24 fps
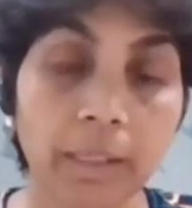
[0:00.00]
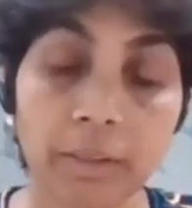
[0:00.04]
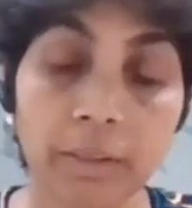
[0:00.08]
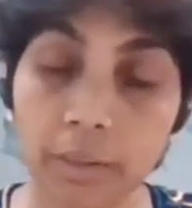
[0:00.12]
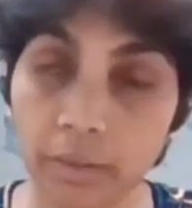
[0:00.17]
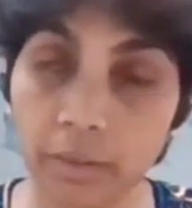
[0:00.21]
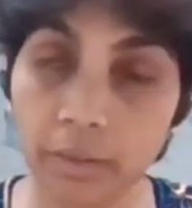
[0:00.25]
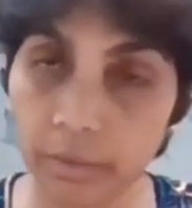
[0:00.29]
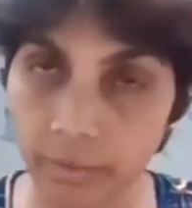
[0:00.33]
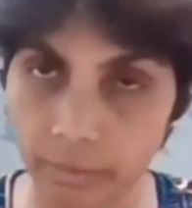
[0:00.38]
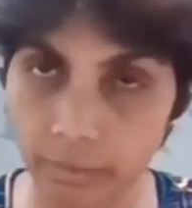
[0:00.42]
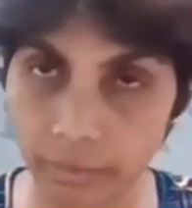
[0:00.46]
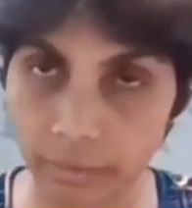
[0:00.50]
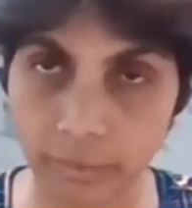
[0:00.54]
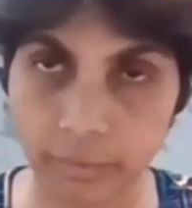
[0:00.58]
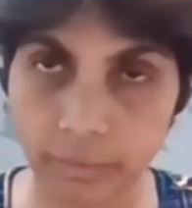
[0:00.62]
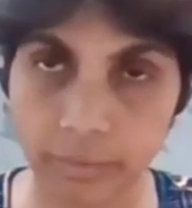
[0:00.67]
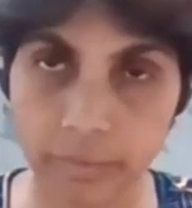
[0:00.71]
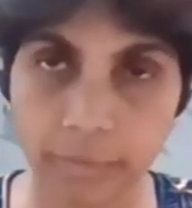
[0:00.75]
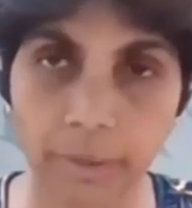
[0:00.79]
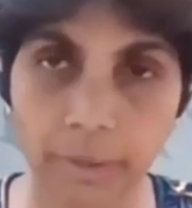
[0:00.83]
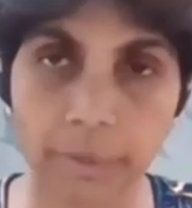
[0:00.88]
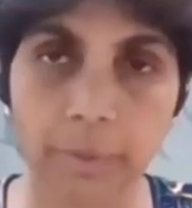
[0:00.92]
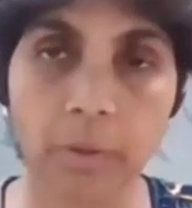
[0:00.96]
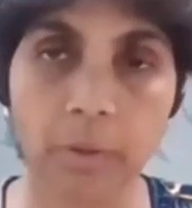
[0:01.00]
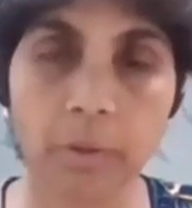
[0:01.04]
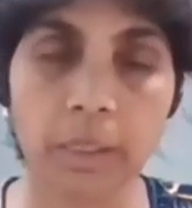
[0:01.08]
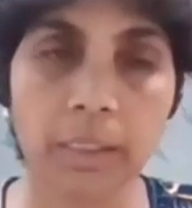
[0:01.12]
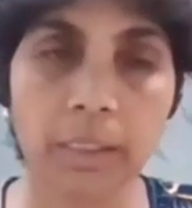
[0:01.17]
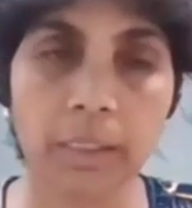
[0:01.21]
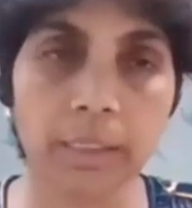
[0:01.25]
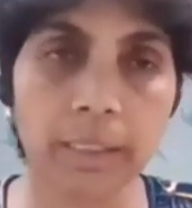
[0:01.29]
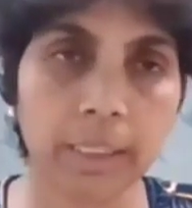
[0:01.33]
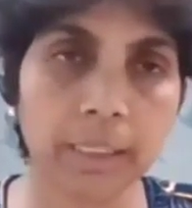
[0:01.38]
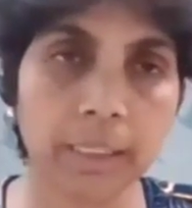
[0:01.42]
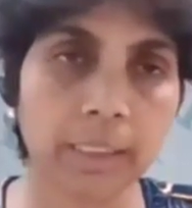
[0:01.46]
That maybe you
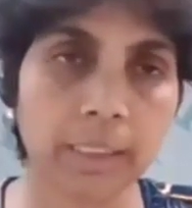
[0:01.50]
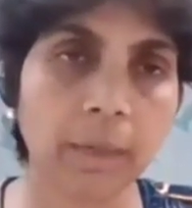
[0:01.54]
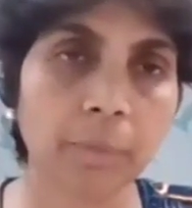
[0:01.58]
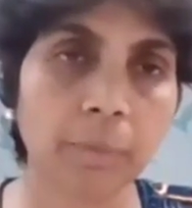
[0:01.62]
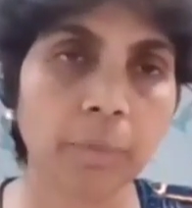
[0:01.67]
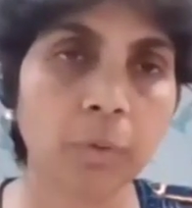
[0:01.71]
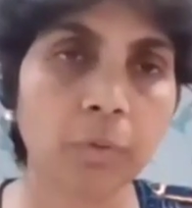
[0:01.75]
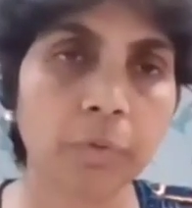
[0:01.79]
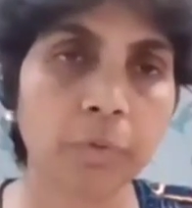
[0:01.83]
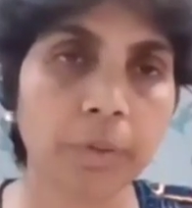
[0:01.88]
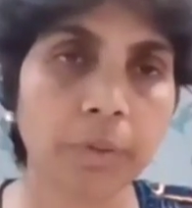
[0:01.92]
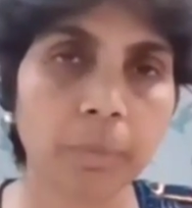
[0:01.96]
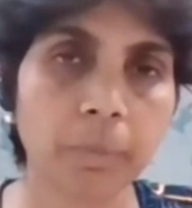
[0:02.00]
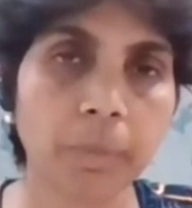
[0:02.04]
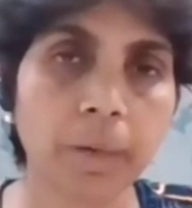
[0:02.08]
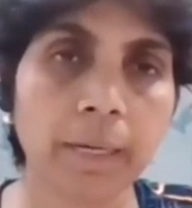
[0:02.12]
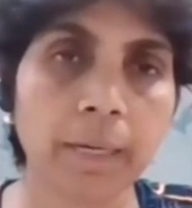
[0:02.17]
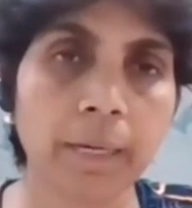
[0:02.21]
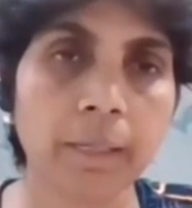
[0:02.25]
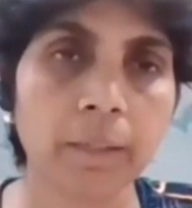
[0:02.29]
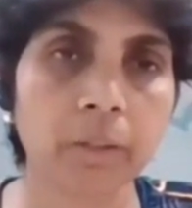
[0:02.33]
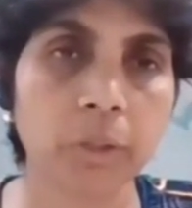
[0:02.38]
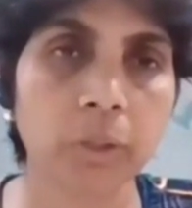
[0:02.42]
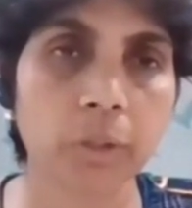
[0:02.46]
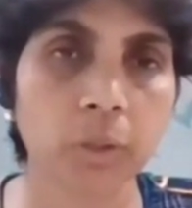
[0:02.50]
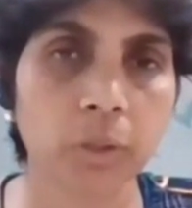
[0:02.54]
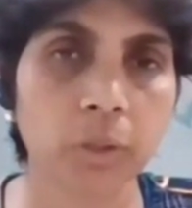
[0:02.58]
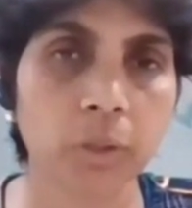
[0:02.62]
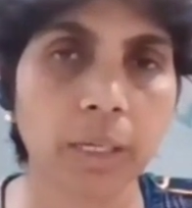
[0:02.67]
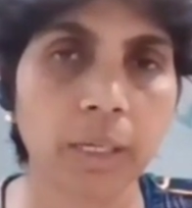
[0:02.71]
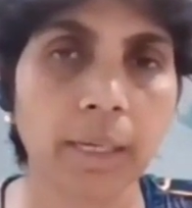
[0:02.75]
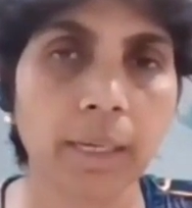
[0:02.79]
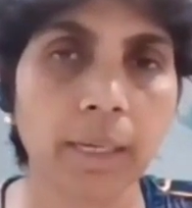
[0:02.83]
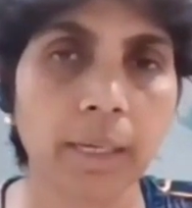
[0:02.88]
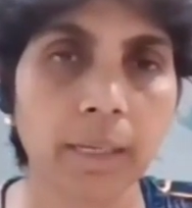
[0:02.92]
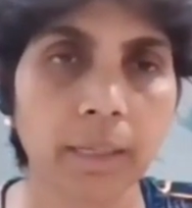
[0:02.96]
can take some of it back into your
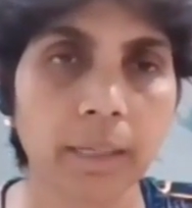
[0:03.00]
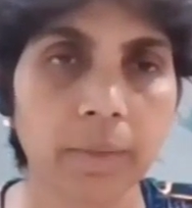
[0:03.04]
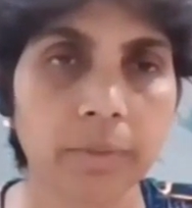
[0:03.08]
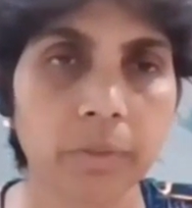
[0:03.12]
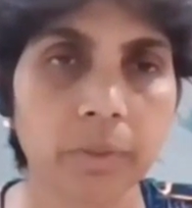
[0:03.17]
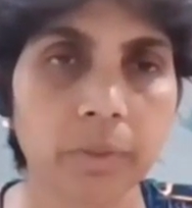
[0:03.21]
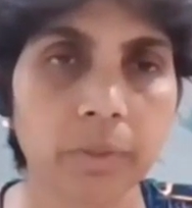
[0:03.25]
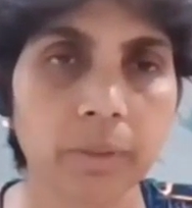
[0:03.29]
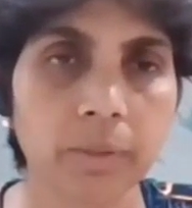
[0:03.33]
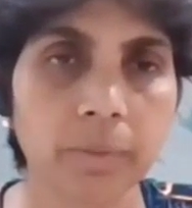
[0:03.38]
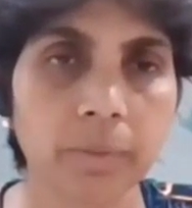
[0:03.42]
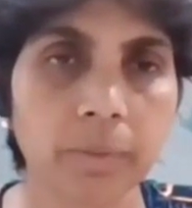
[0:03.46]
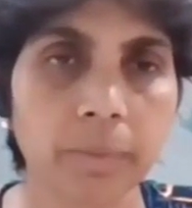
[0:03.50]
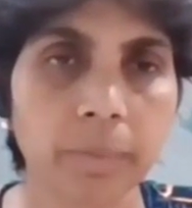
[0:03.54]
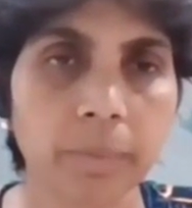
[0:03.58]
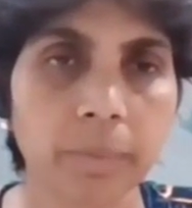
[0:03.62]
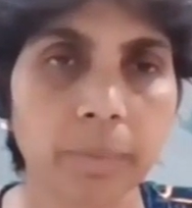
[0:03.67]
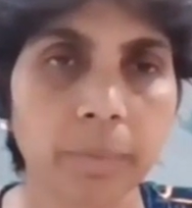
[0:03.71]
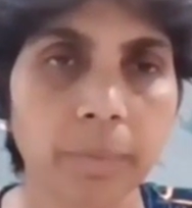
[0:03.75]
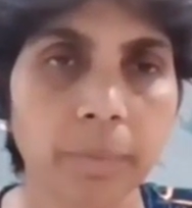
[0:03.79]
daily lives.